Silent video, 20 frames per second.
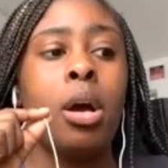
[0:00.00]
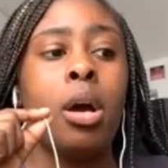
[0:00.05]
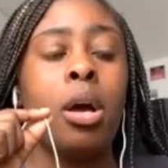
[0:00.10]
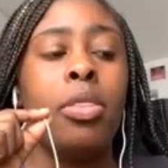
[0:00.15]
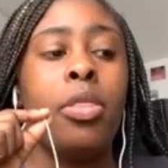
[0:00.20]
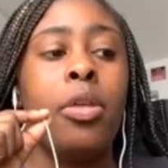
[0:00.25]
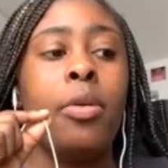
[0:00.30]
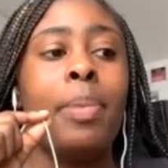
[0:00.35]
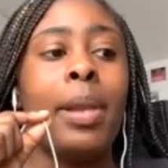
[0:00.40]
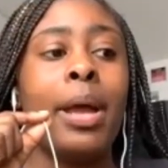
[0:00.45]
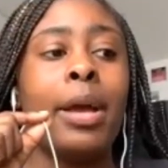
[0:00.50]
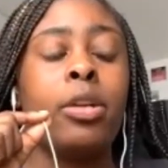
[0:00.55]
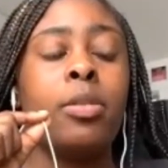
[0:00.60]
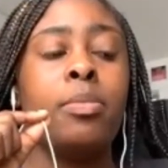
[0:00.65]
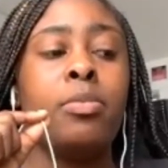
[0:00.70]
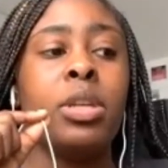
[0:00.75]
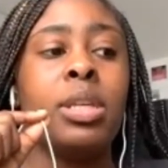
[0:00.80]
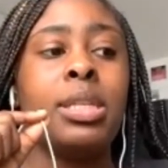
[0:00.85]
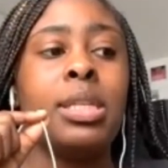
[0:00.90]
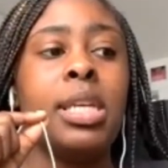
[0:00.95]
the Black
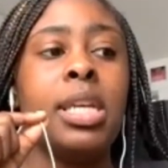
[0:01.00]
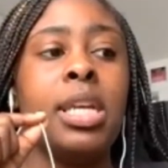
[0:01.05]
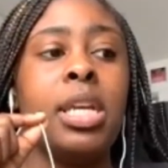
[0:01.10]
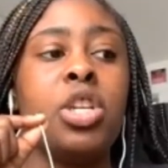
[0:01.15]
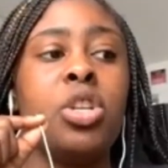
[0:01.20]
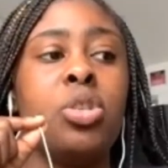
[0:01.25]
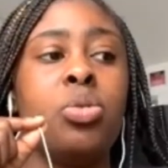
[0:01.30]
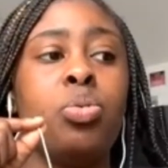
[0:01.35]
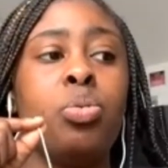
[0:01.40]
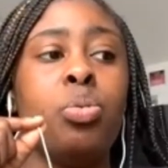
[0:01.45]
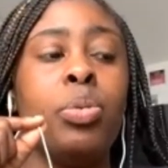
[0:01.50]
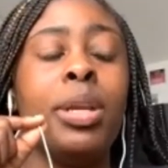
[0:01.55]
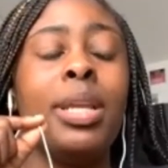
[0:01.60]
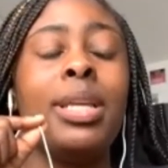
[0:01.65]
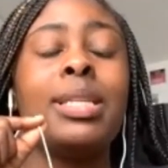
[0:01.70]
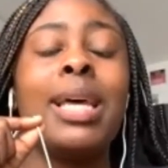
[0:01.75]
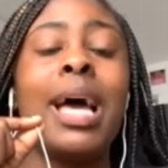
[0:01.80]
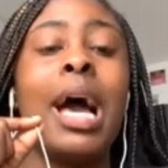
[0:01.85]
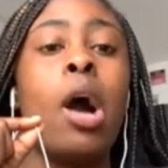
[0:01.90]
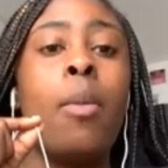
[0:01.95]
community, we
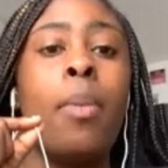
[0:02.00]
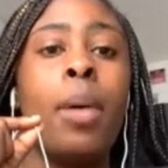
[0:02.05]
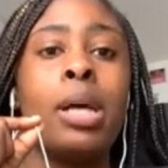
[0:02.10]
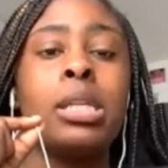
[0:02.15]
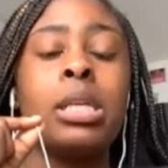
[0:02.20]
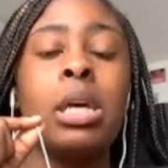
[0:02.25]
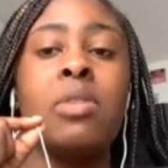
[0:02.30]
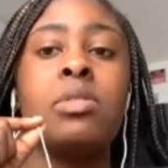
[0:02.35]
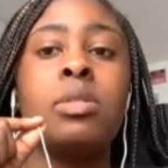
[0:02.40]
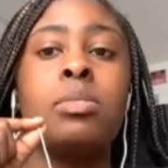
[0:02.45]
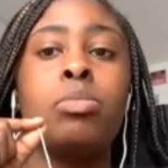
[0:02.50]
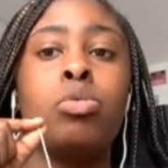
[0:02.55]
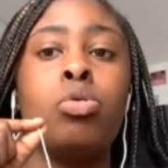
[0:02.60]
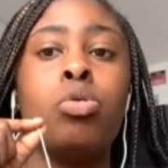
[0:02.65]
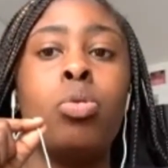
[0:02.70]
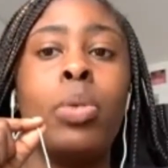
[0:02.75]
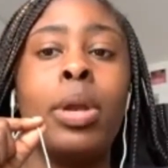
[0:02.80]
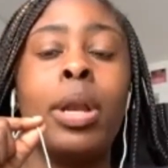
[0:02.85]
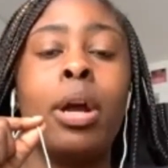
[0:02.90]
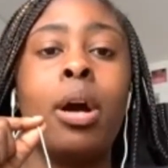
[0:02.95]
need to help ourselves
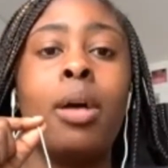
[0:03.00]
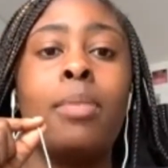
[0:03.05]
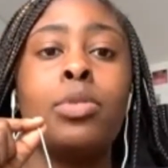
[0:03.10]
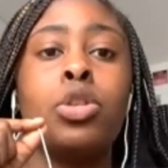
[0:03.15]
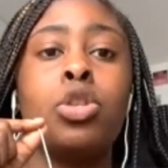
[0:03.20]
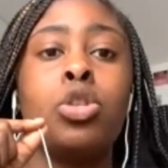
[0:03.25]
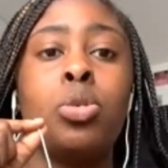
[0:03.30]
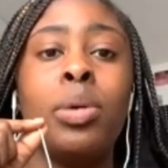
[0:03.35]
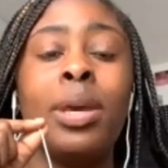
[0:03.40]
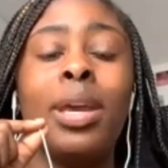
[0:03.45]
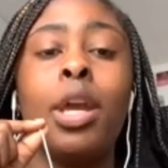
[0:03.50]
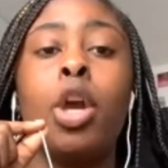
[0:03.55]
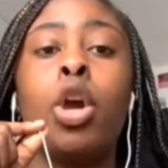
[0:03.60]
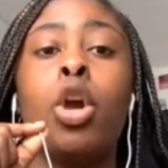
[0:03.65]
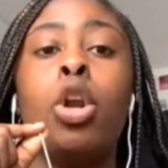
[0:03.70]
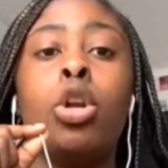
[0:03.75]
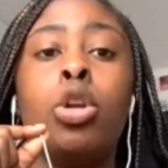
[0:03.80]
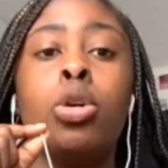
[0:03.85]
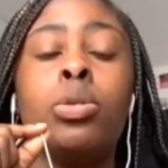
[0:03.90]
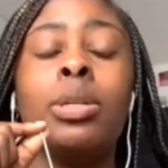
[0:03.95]
more when it comes to
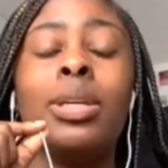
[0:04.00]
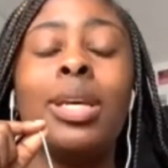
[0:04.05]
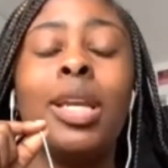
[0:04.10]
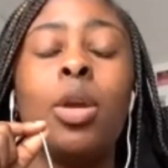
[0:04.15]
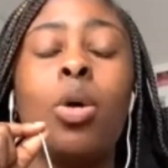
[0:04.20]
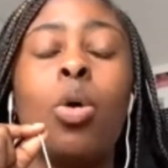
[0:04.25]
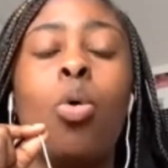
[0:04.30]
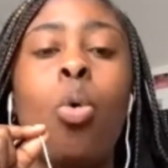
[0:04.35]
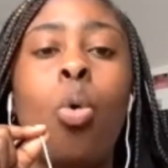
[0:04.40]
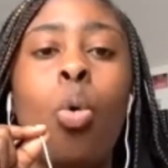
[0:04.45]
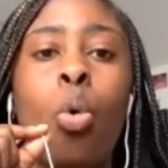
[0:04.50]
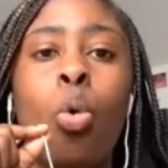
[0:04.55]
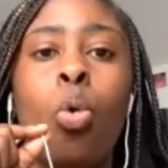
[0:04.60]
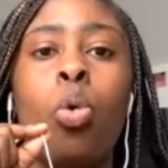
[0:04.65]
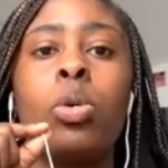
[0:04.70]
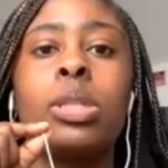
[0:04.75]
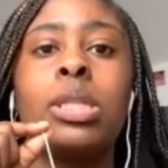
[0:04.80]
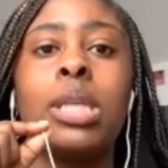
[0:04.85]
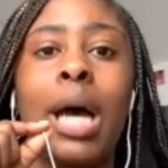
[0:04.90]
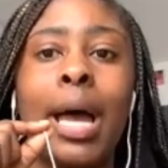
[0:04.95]
including
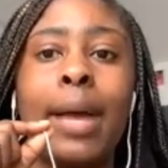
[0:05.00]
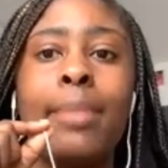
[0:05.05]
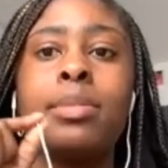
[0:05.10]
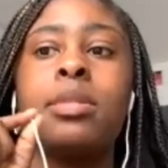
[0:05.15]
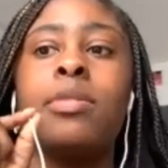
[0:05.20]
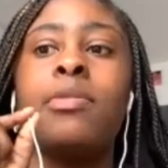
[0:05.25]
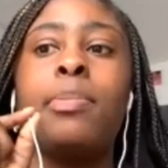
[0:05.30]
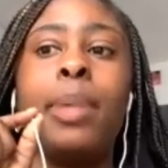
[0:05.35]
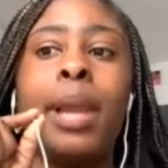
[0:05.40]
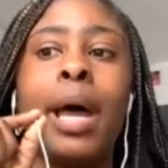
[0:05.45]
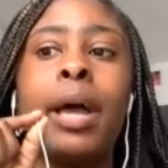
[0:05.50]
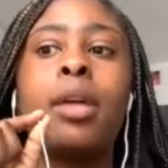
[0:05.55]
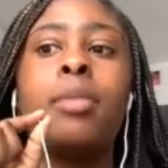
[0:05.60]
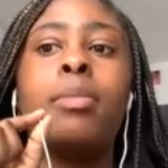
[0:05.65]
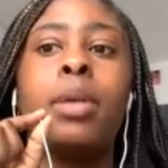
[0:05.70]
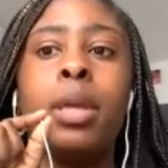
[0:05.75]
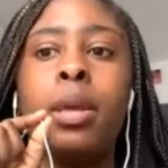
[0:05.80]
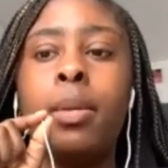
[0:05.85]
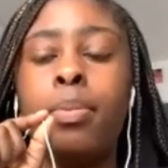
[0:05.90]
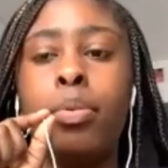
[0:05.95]
all types of Black
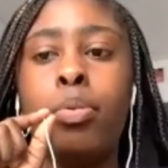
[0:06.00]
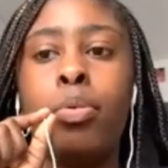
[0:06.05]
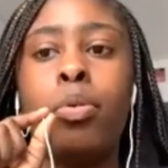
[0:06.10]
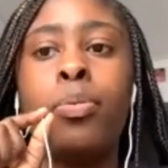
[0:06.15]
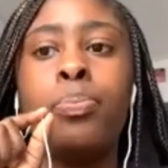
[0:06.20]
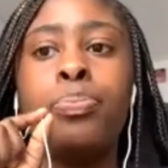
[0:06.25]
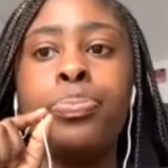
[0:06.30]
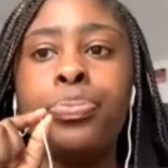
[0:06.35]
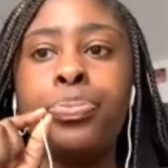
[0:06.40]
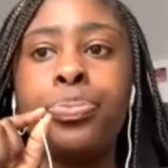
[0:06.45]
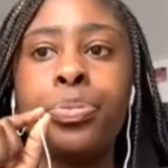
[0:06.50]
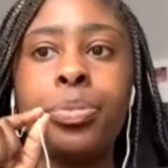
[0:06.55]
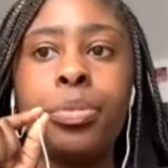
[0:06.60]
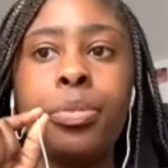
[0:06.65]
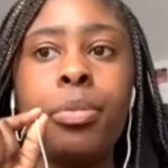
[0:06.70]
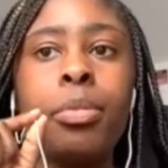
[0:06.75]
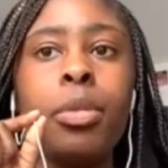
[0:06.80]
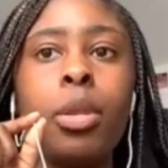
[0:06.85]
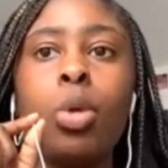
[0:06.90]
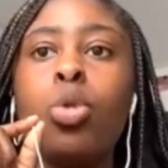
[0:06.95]
people,
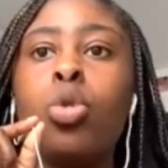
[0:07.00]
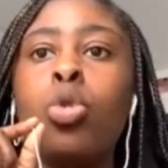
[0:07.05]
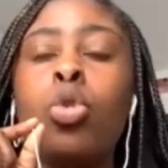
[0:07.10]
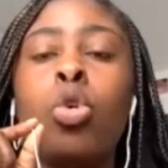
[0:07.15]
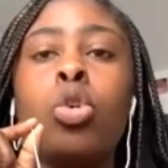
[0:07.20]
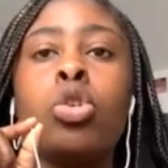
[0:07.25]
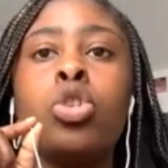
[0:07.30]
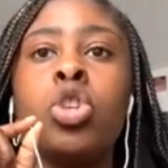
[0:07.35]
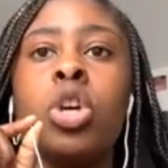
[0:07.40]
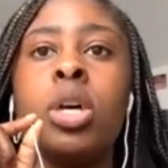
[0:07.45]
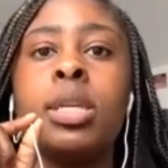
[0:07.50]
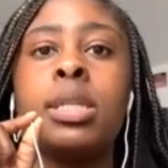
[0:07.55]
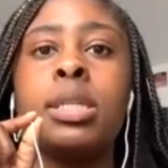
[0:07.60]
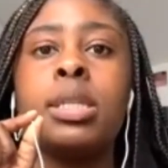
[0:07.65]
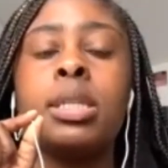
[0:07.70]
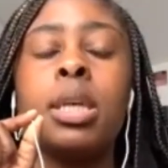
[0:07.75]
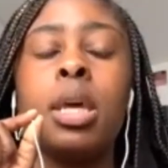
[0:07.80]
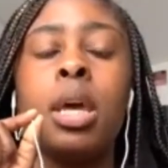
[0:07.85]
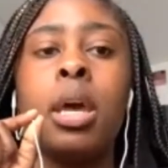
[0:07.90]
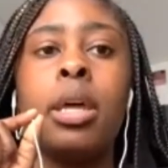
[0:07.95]
not
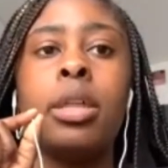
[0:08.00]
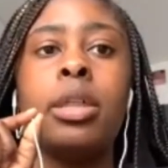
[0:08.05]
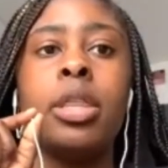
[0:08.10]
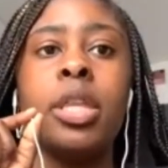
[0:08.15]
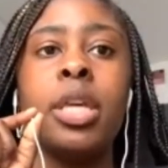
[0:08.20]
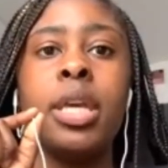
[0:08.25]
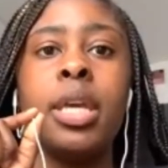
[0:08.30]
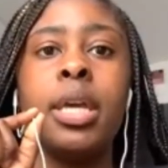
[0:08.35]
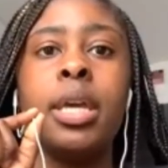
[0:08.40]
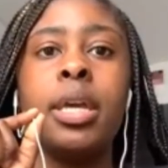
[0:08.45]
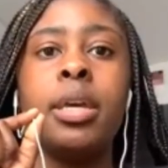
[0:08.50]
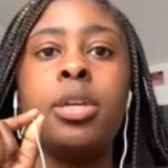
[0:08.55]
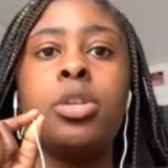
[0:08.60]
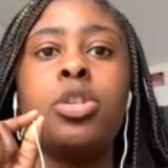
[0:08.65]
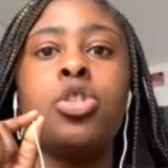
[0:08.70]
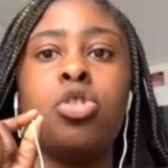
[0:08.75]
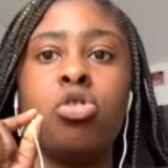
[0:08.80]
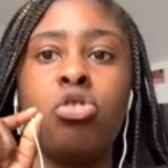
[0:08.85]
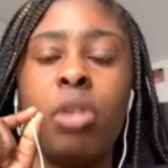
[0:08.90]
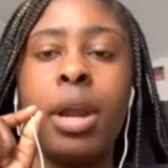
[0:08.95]
just the
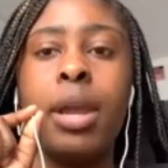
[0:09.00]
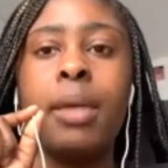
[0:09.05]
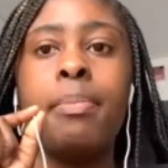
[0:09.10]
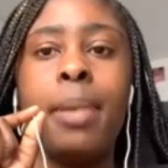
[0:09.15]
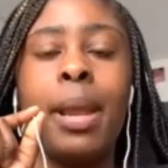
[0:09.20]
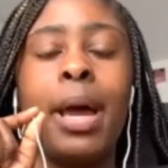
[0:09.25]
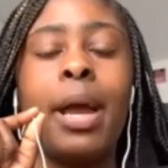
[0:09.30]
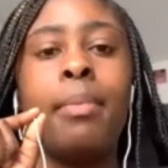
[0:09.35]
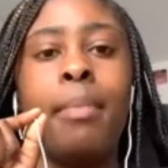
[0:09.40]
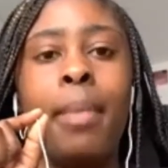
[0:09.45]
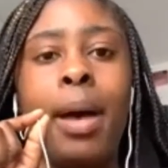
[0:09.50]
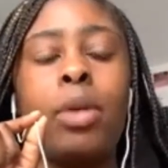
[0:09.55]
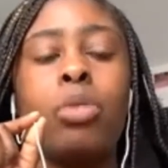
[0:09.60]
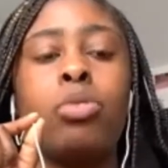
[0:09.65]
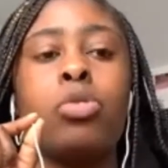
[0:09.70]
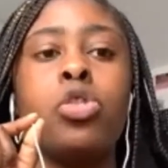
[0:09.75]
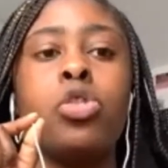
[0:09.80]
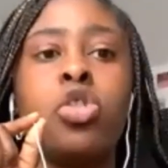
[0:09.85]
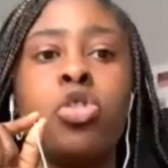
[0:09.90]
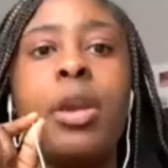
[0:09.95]
straight Black man
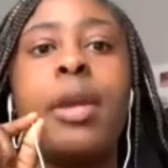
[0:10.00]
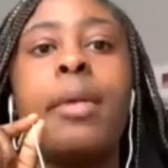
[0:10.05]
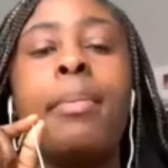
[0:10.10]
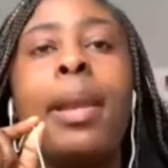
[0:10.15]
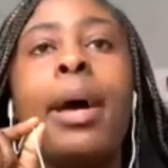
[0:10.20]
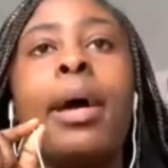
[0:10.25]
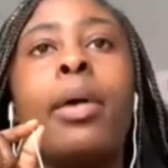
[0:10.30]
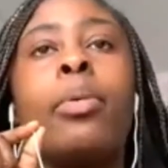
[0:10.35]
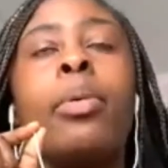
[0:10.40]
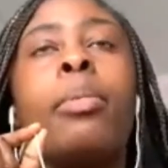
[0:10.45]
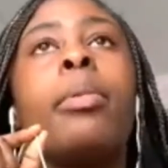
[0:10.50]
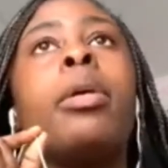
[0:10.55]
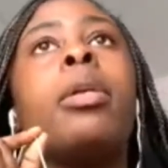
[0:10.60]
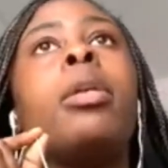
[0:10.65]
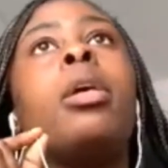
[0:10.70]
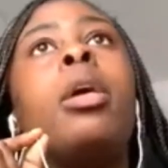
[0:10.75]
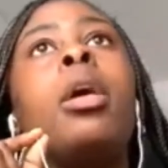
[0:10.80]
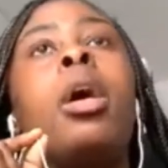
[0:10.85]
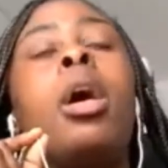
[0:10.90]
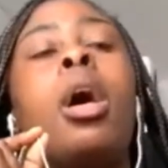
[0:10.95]
or straight Black
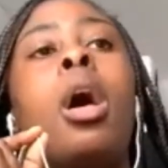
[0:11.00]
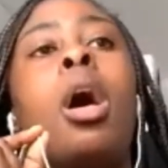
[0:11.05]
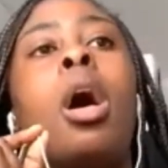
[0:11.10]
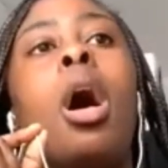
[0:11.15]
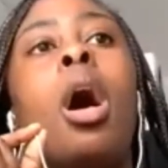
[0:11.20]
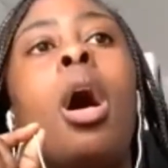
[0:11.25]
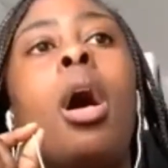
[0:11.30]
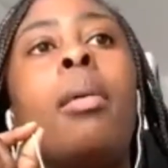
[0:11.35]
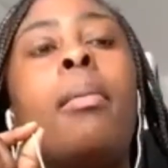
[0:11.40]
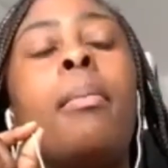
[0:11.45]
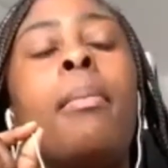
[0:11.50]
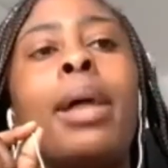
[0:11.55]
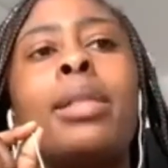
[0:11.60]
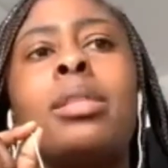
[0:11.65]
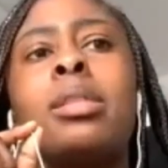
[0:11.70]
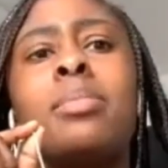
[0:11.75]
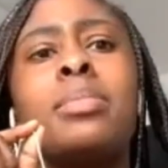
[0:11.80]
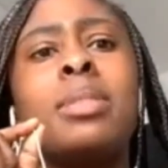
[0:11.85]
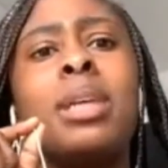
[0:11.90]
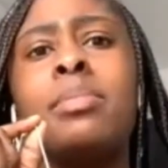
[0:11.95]
woman.
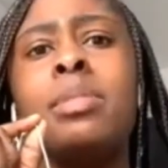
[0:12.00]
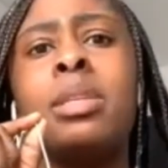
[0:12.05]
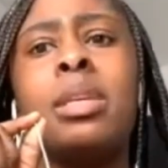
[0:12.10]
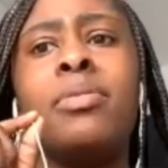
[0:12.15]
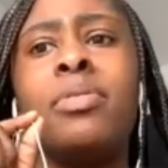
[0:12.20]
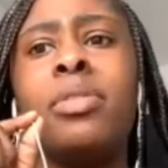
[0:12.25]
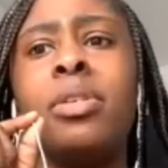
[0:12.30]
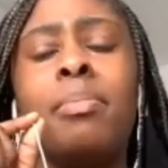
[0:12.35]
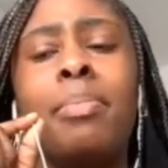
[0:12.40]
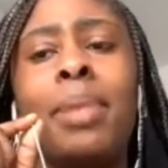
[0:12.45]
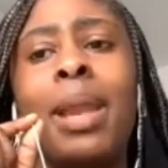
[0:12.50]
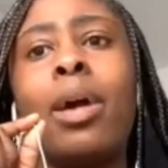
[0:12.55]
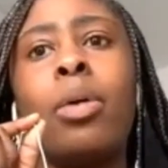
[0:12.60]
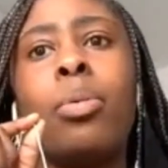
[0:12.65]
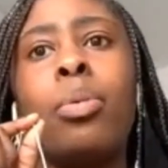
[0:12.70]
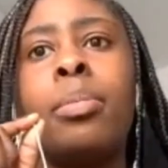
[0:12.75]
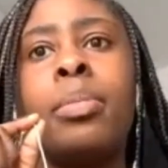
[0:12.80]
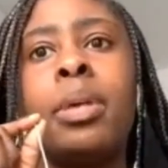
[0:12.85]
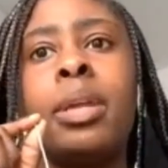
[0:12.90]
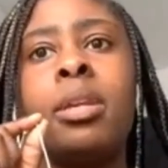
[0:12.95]
And sometimes even Black
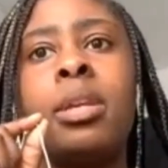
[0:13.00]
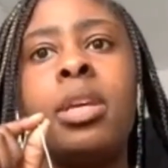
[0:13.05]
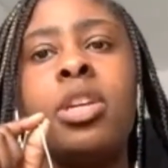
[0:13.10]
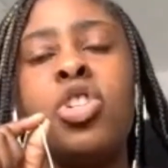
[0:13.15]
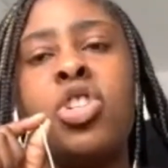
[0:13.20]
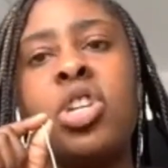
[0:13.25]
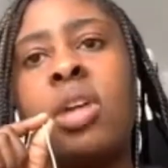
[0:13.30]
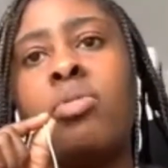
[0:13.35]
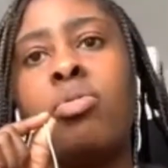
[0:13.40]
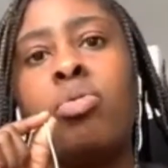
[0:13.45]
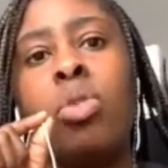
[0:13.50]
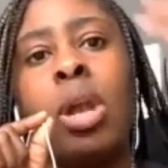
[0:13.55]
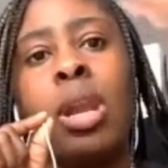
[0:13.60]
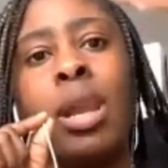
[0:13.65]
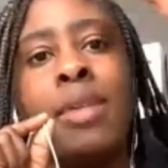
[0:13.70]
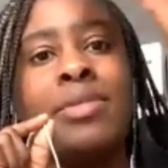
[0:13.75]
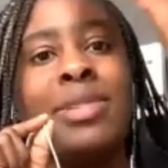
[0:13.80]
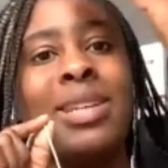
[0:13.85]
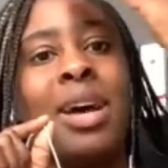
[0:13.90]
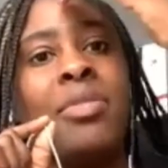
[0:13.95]
women in general are
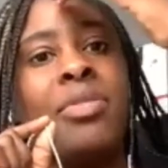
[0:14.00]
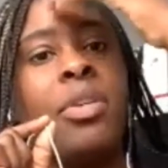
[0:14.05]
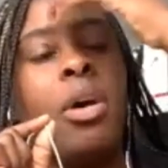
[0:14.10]
left out of the